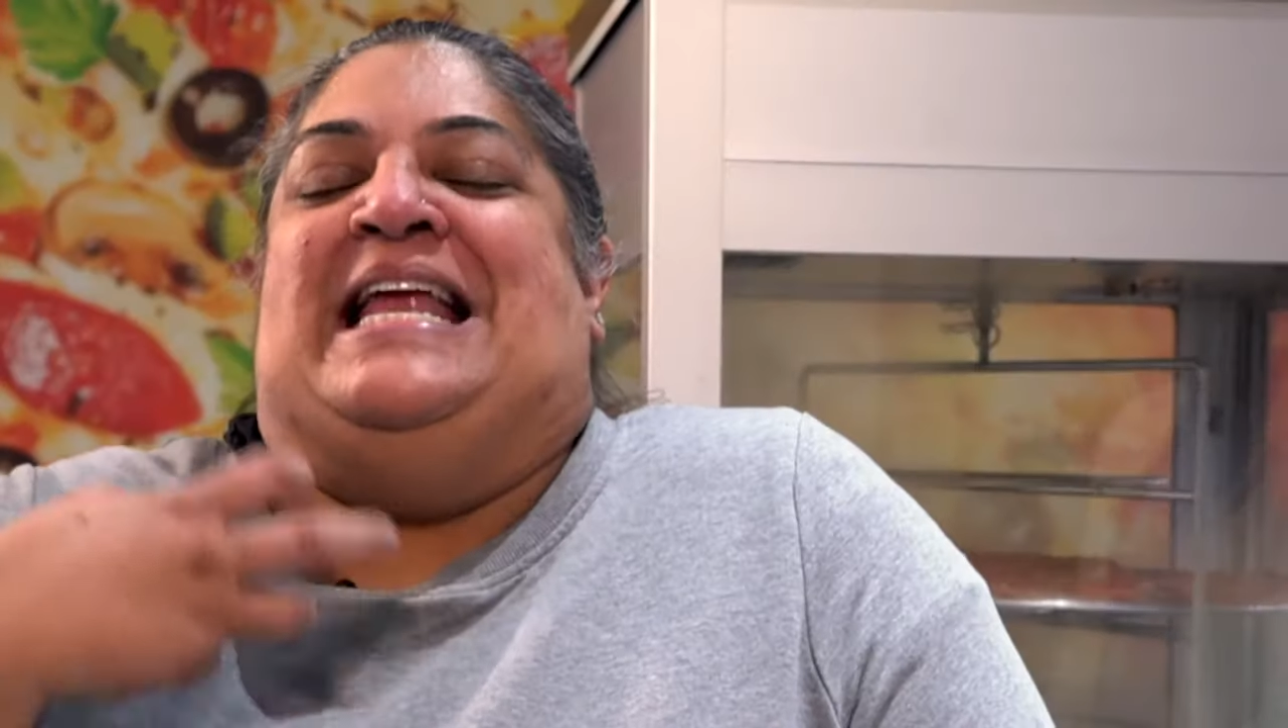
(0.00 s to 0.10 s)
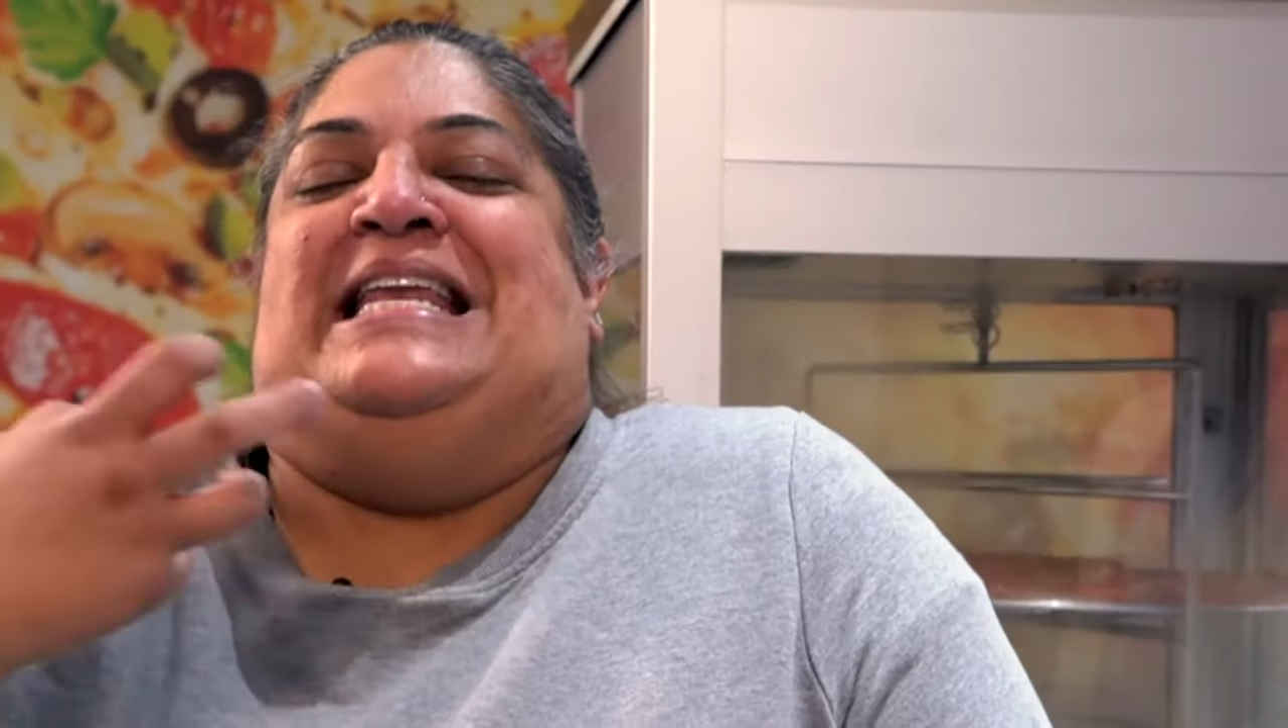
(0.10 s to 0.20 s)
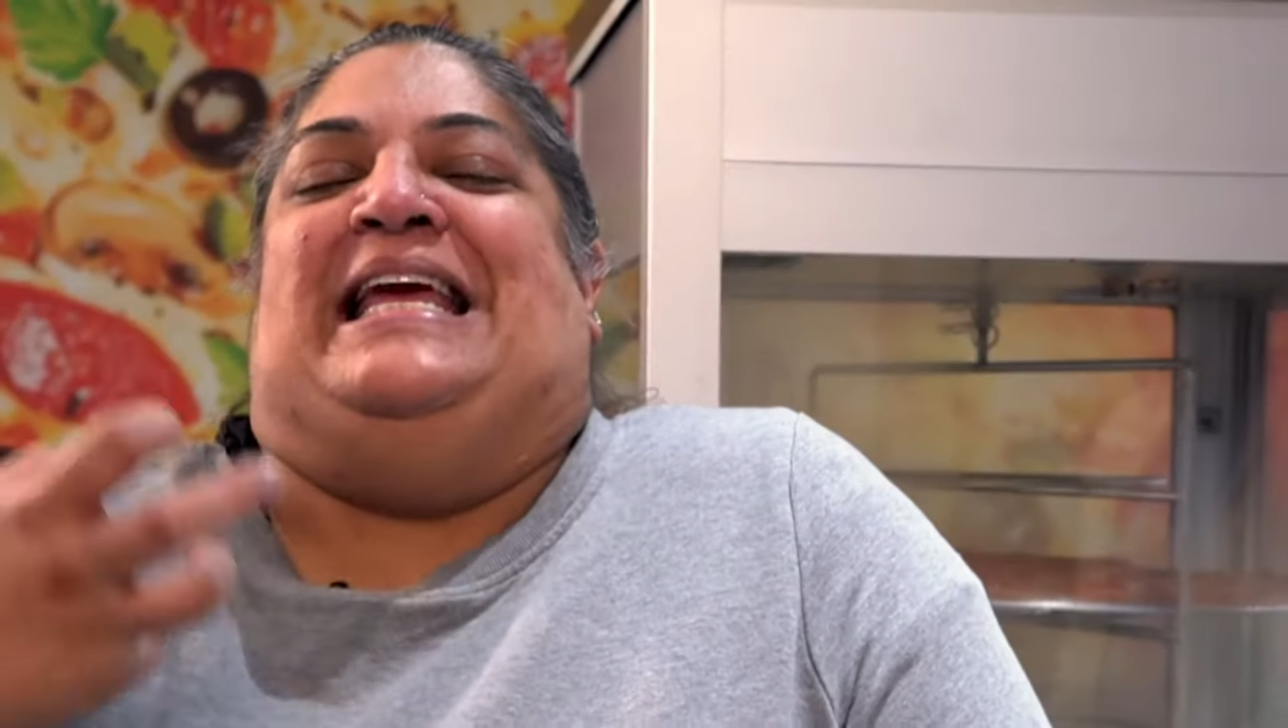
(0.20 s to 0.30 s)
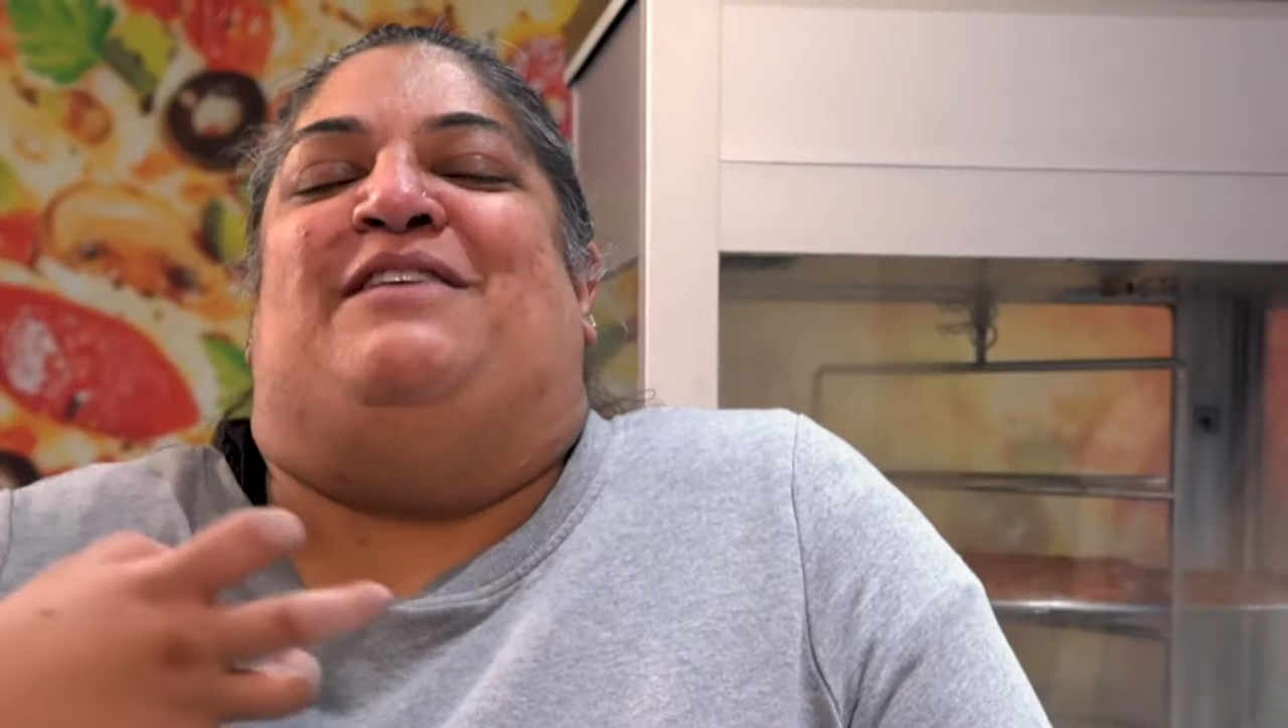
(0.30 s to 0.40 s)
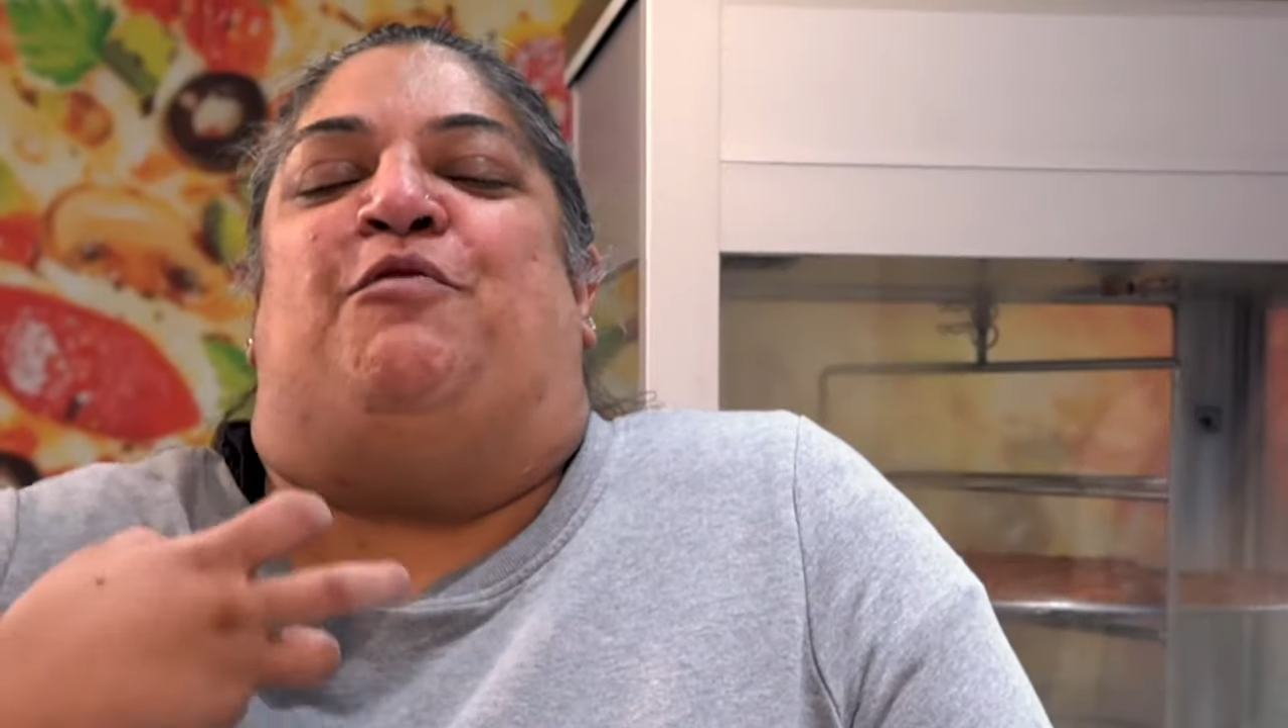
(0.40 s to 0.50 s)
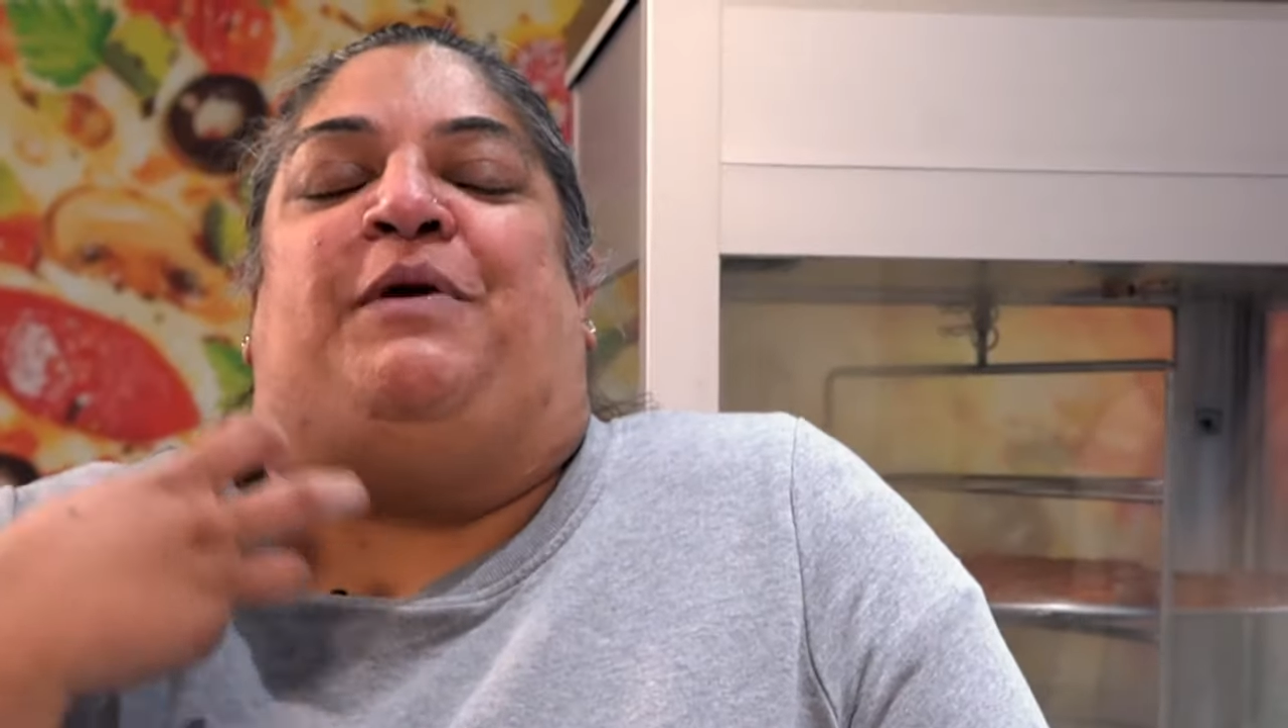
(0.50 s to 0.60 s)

Indian